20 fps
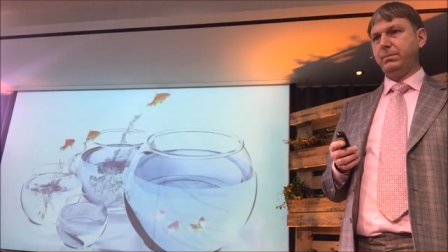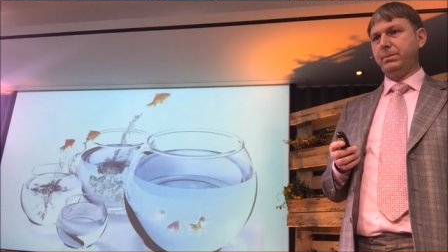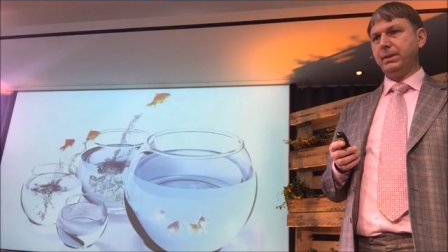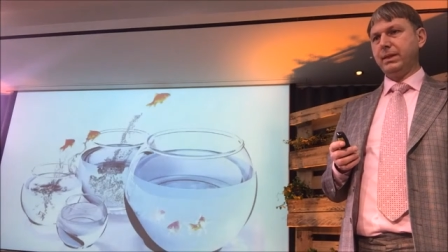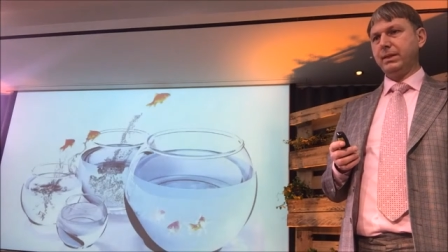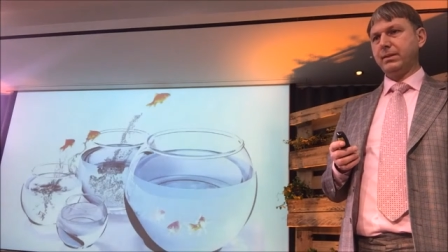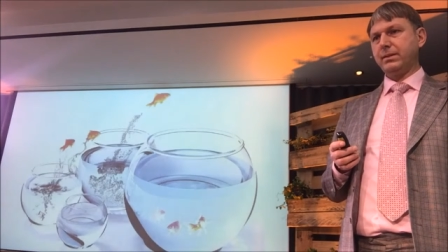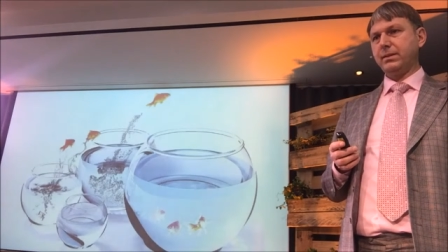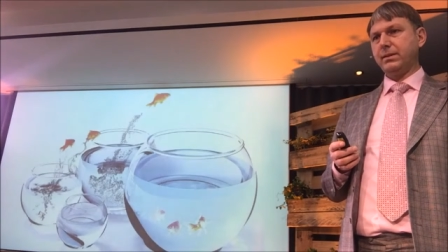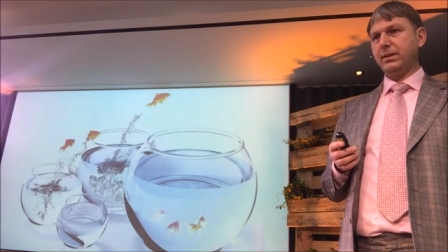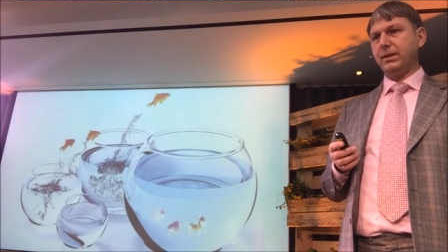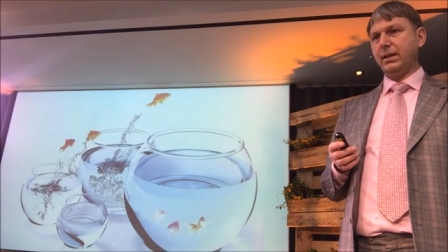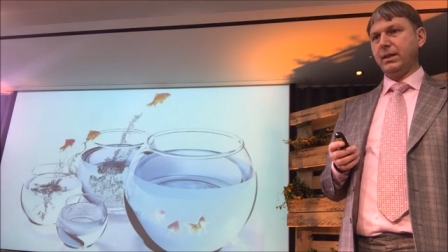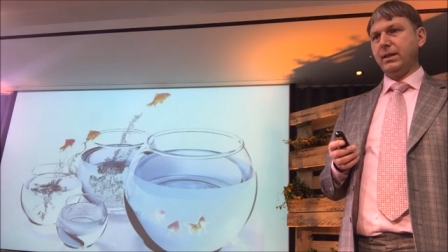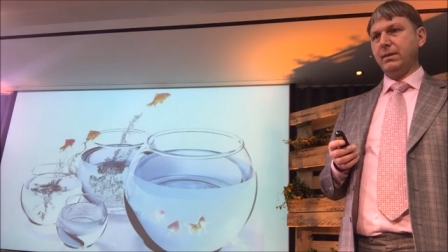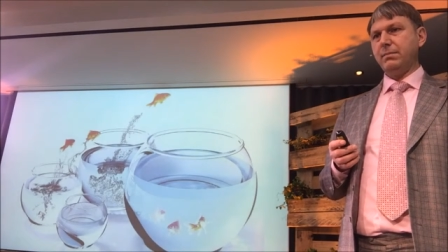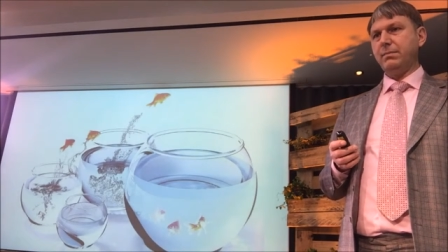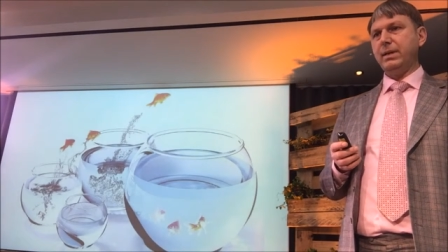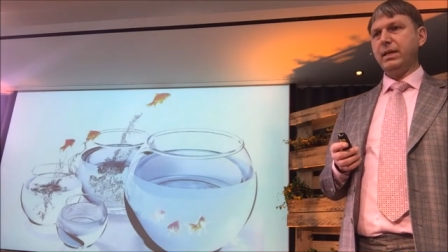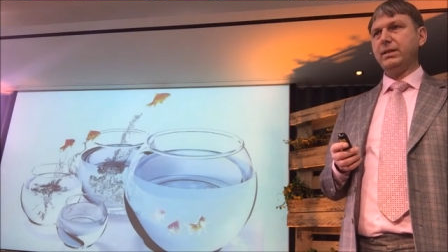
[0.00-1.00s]
build
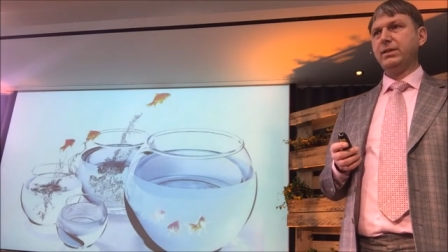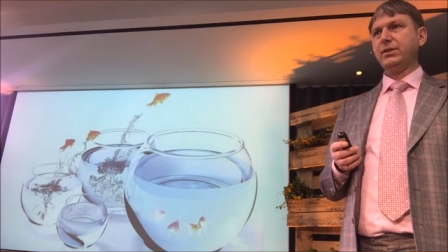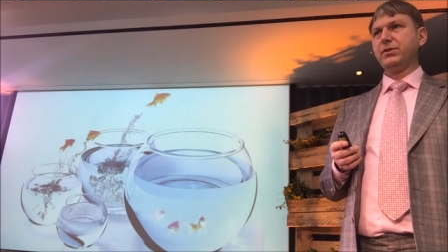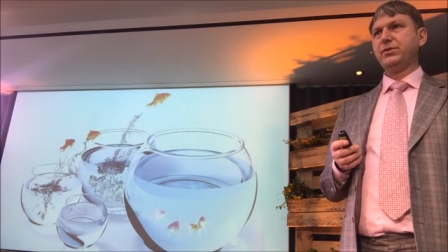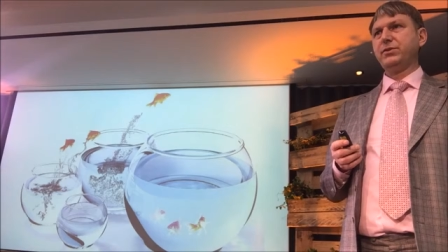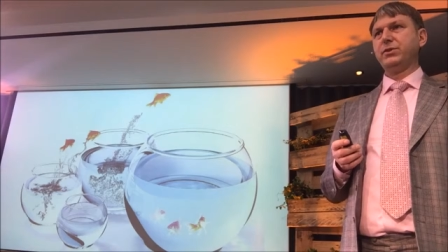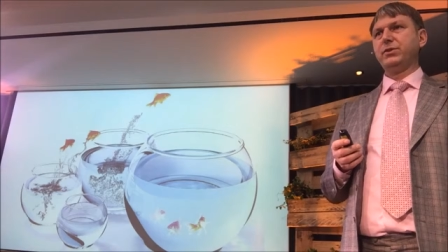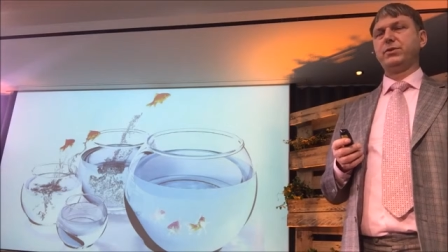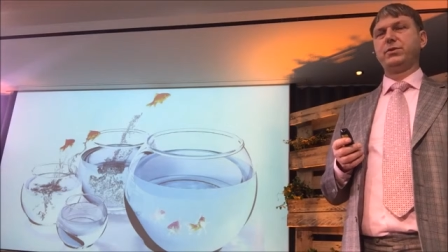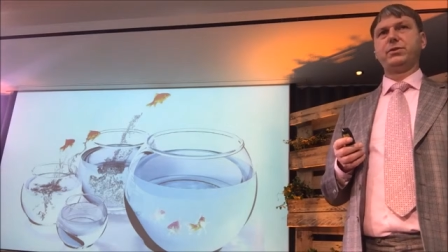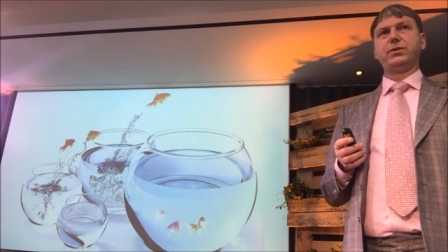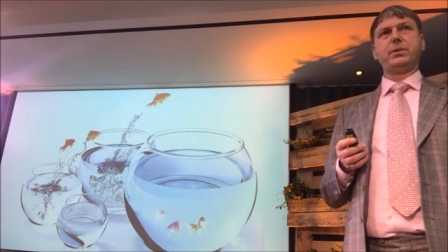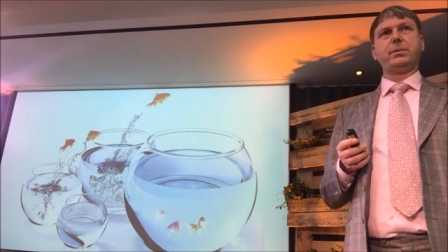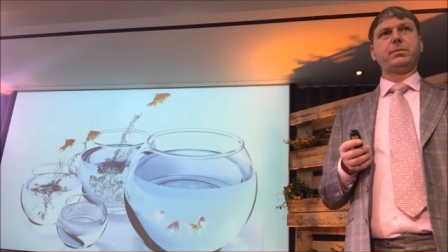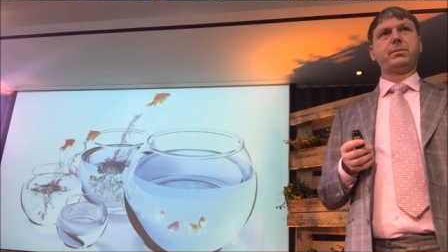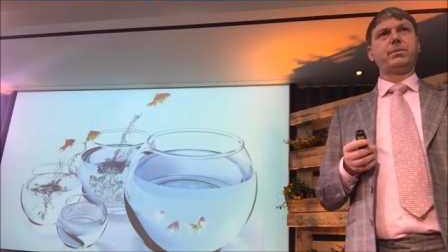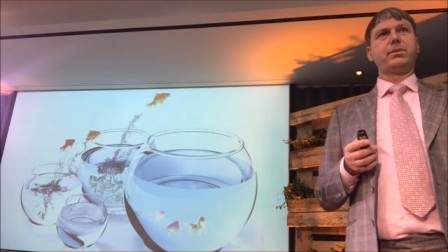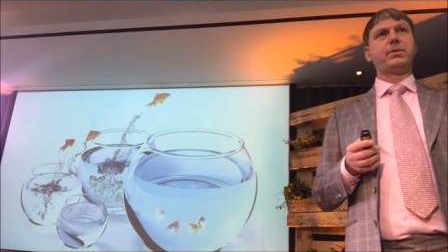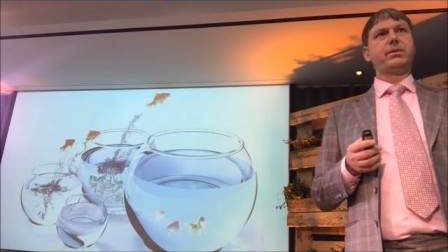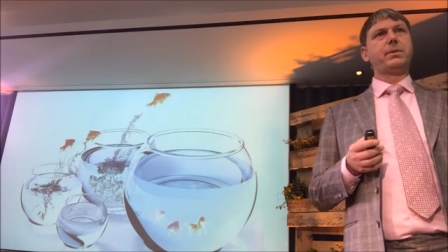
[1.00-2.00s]
better
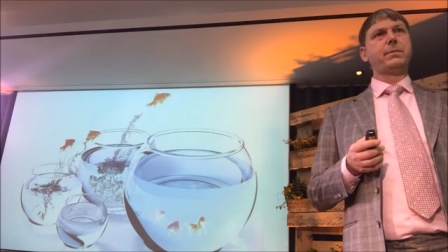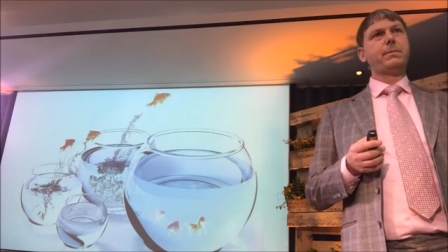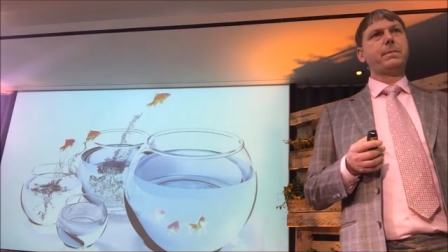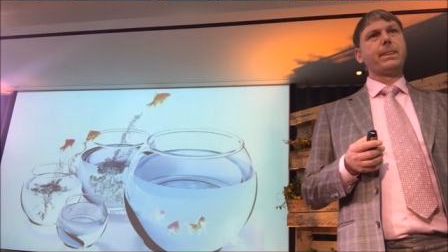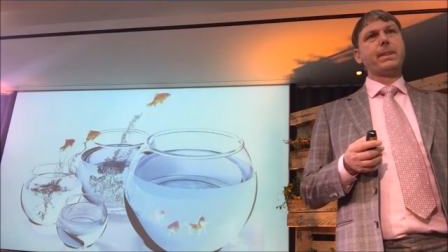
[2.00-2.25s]
systems